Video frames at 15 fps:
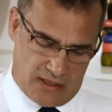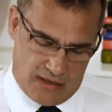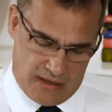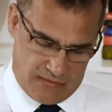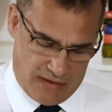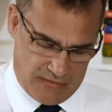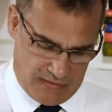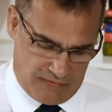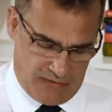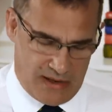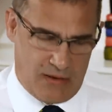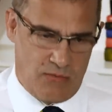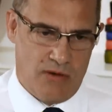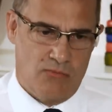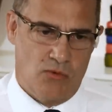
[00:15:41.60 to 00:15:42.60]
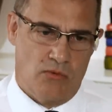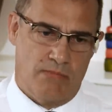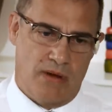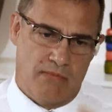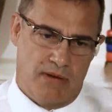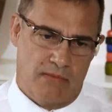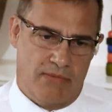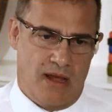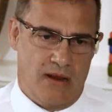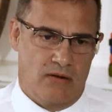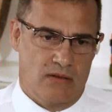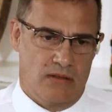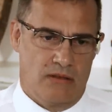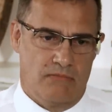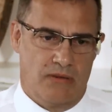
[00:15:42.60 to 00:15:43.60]
and then finally, one more, but back
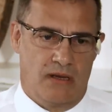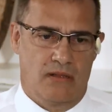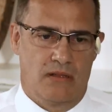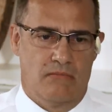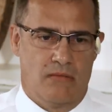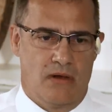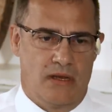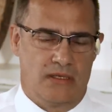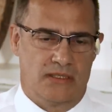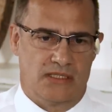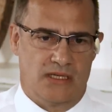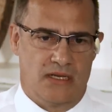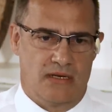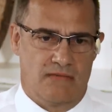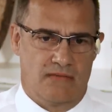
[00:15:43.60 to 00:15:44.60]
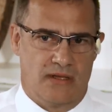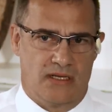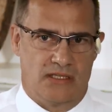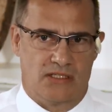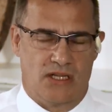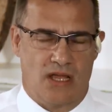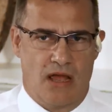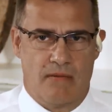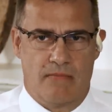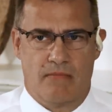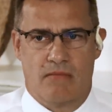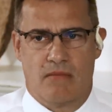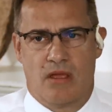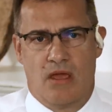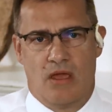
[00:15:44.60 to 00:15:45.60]
on back on the mine side of things.
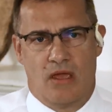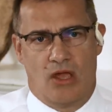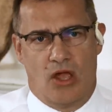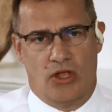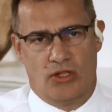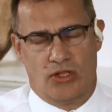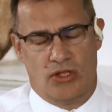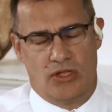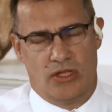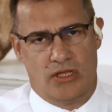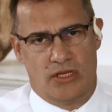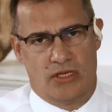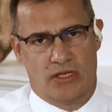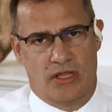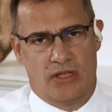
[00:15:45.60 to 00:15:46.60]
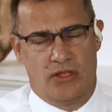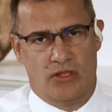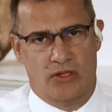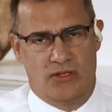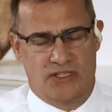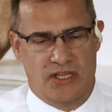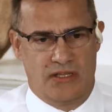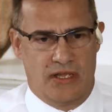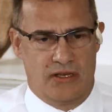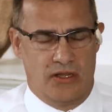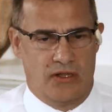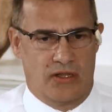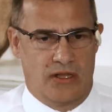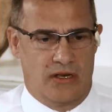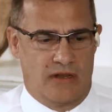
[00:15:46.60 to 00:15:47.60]
Um, you said that
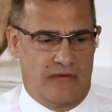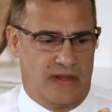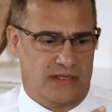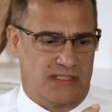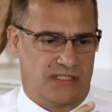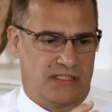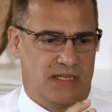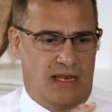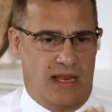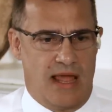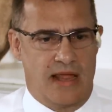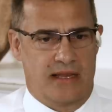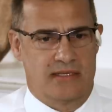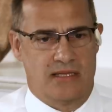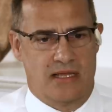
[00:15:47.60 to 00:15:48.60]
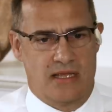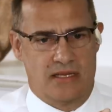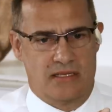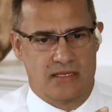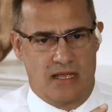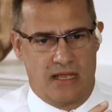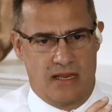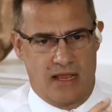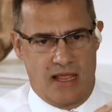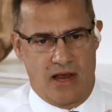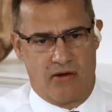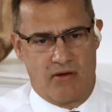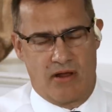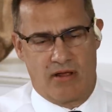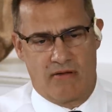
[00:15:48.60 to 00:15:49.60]
you kind of had selected an
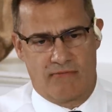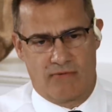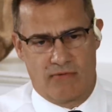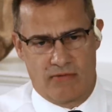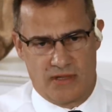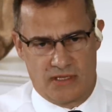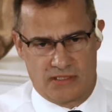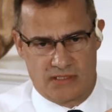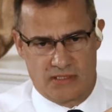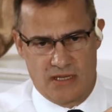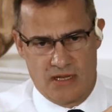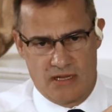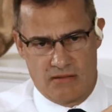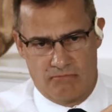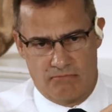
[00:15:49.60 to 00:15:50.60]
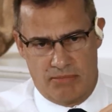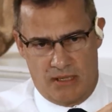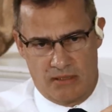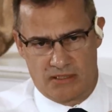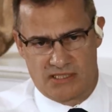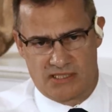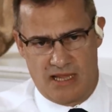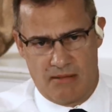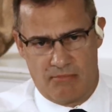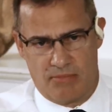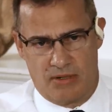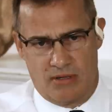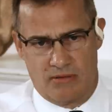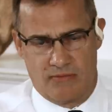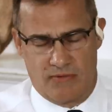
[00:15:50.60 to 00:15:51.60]
area for this bulk
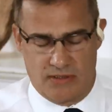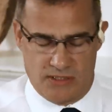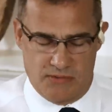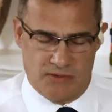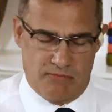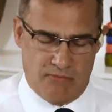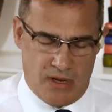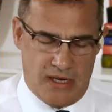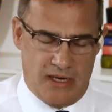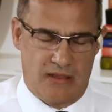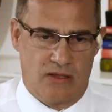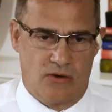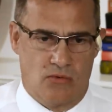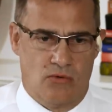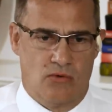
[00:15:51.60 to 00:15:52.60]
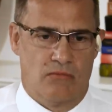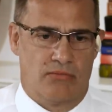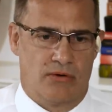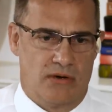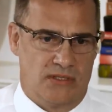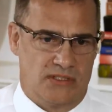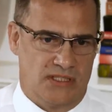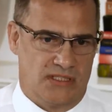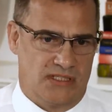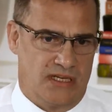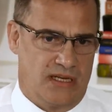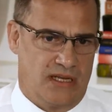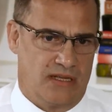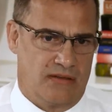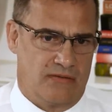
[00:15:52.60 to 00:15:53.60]
sample in terms of mining that ore and
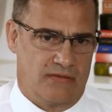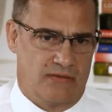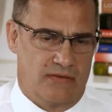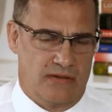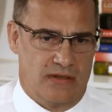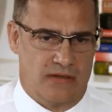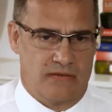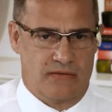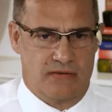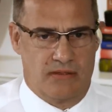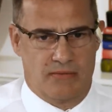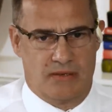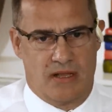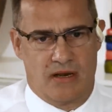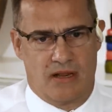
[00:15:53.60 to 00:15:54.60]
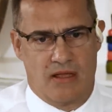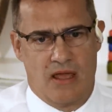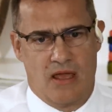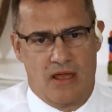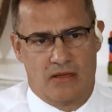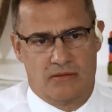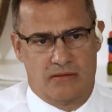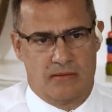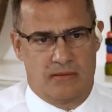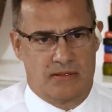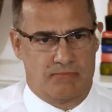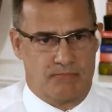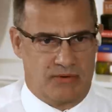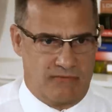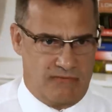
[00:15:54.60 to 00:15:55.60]
processing it through the through the plant to be able
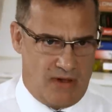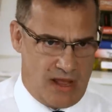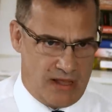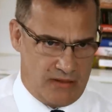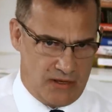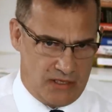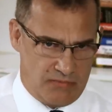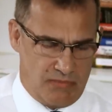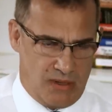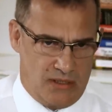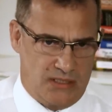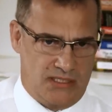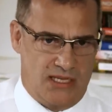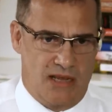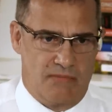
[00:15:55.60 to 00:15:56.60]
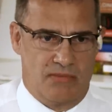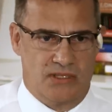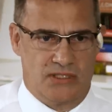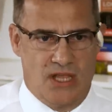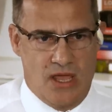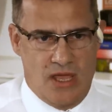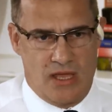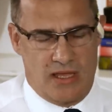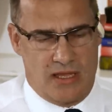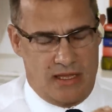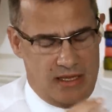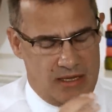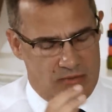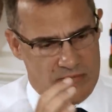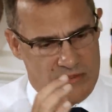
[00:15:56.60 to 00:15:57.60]
to provide those bulk samples.
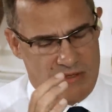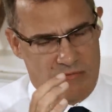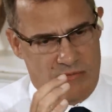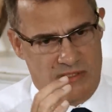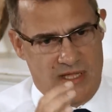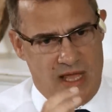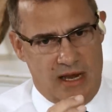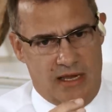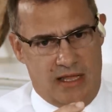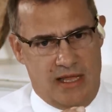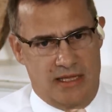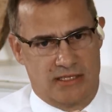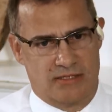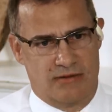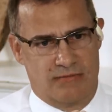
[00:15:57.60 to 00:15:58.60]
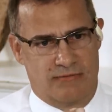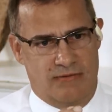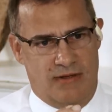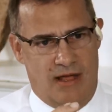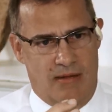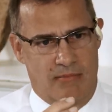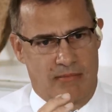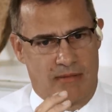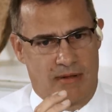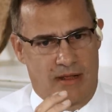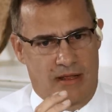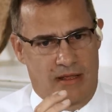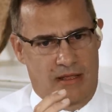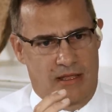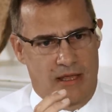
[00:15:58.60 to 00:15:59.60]
It was was that a case of
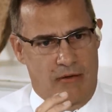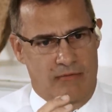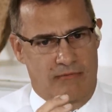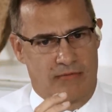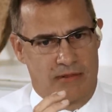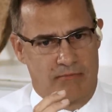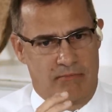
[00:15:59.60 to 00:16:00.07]
um, going for the